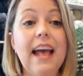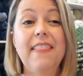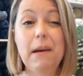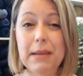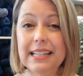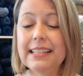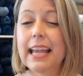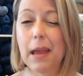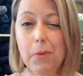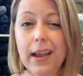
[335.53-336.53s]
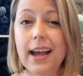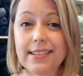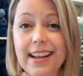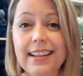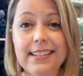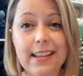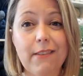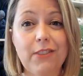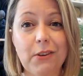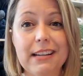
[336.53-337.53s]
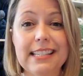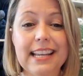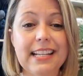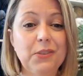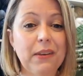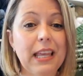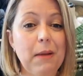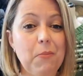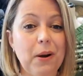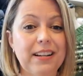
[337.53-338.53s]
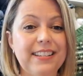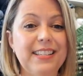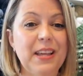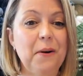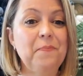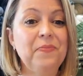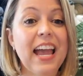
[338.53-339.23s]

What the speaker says: that means the cable cast on is there for a reason. It's really important. So